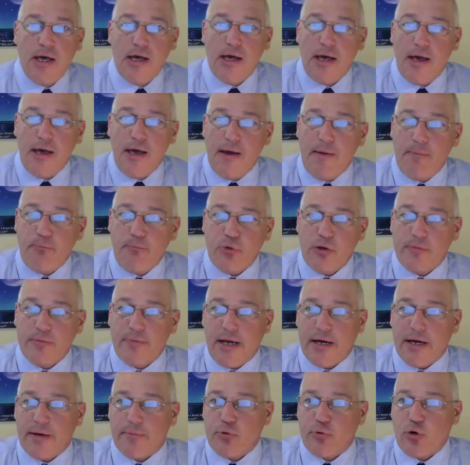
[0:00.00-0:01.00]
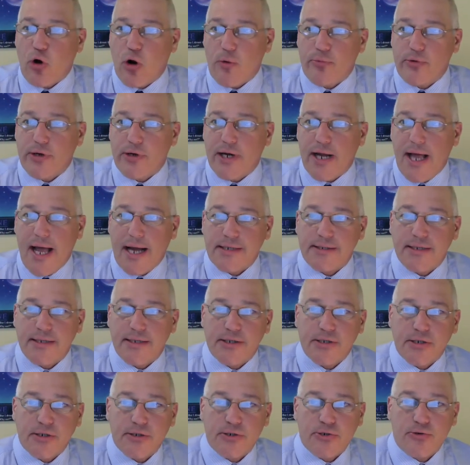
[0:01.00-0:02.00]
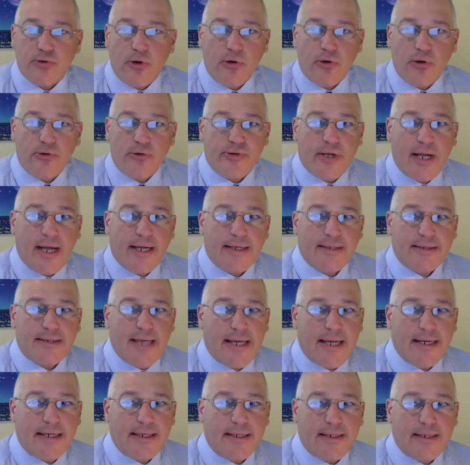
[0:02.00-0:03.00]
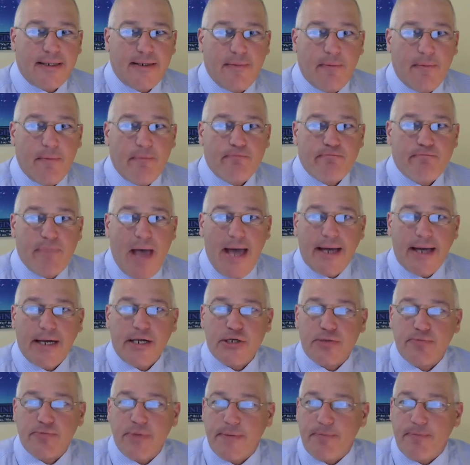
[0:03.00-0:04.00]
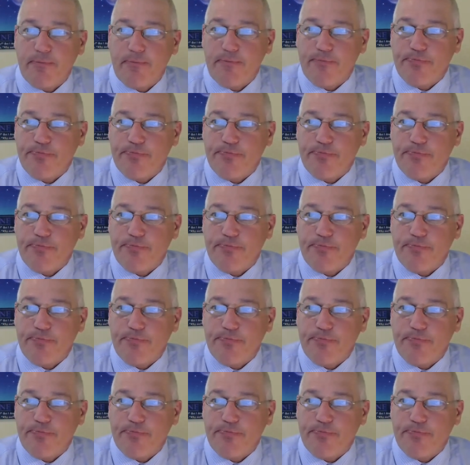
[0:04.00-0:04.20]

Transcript: implement appropriate access controls and identity management